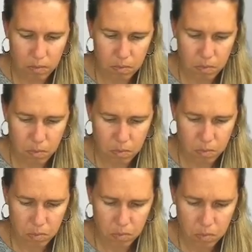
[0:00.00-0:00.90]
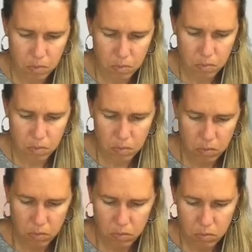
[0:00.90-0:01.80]

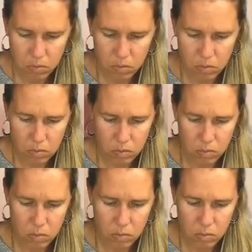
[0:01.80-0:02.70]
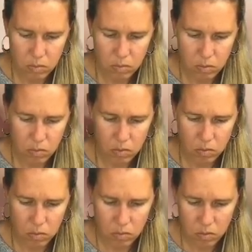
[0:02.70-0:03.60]

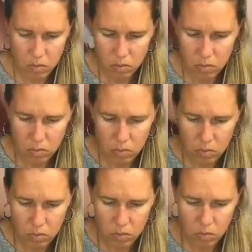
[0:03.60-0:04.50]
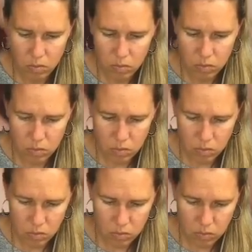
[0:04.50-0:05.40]

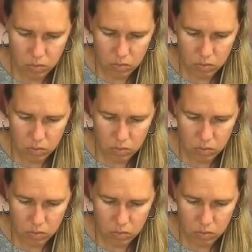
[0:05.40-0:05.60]
(no one is talking)